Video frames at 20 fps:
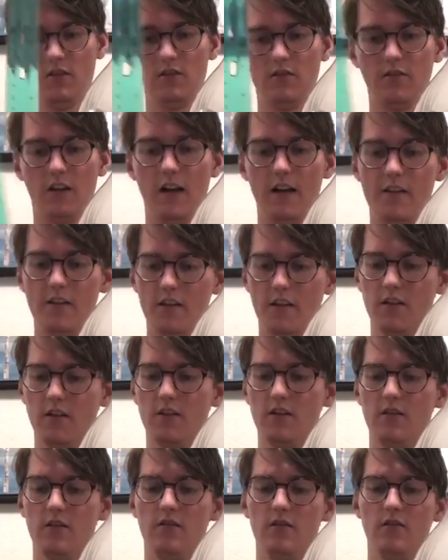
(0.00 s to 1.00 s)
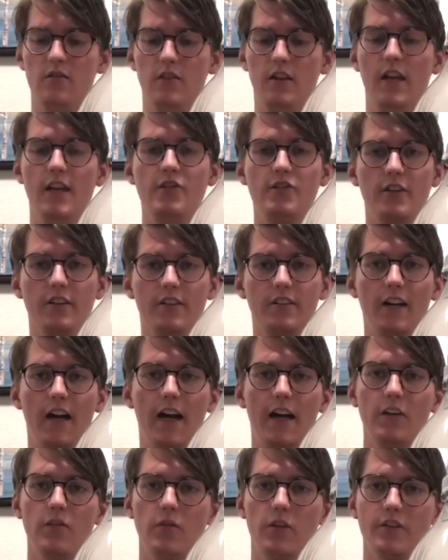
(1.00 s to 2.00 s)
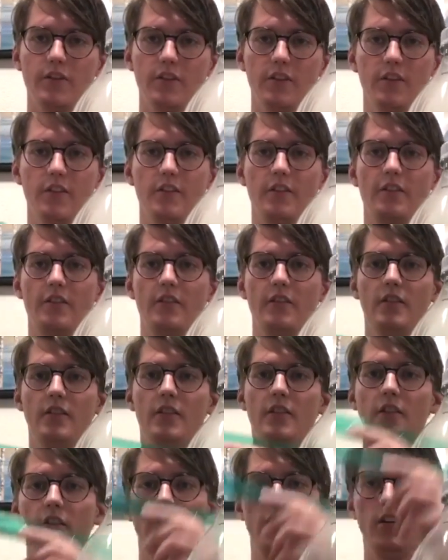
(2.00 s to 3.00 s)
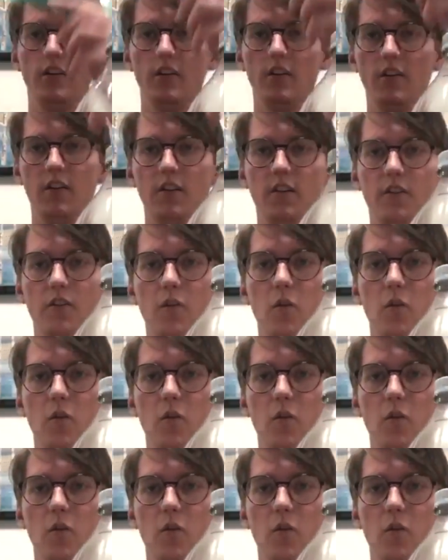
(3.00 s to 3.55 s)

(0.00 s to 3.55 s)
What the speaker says: find the inches side, which is the